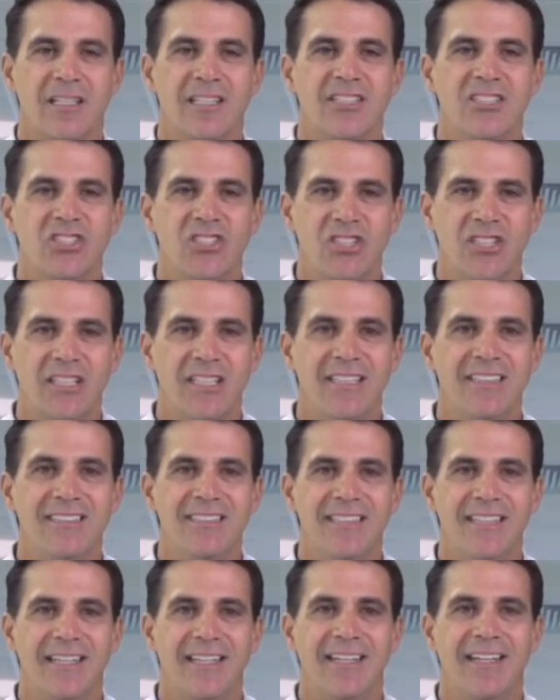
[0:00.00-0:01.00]
she
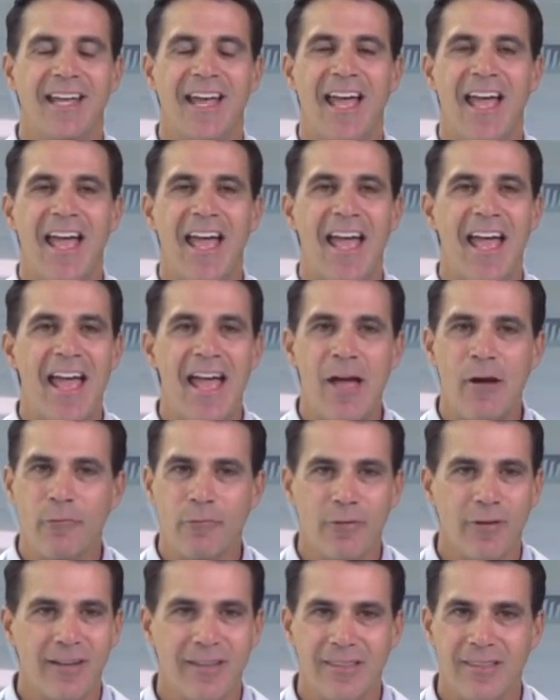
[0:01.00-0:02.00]
did
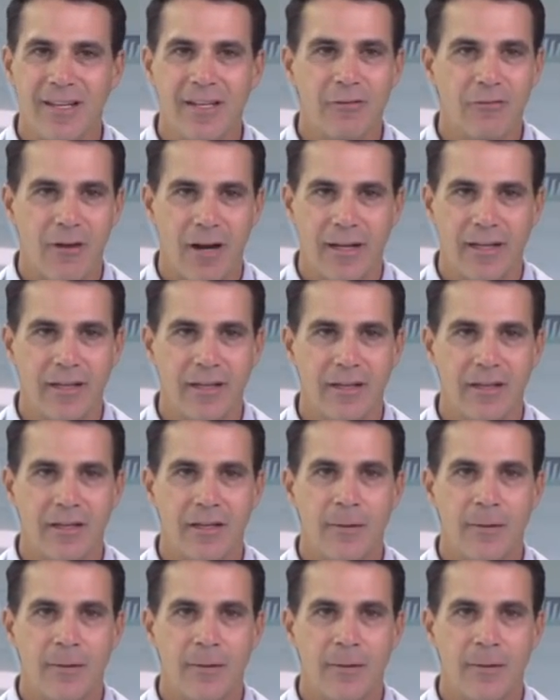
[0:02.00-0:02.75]
everything right.